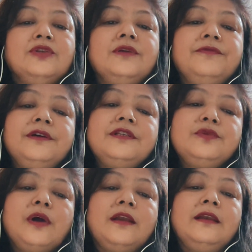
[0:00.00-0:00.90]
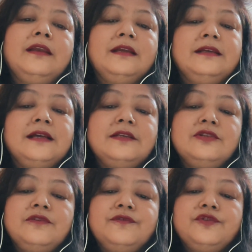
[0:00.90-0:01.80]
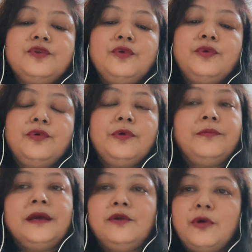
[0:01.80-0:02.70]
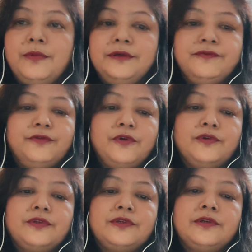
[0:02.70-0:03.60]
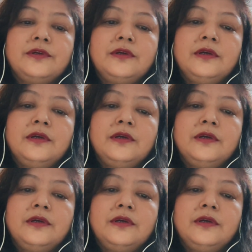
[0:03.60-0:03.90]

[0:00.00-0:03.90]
The first one, Dust of Snow by Robert Frost.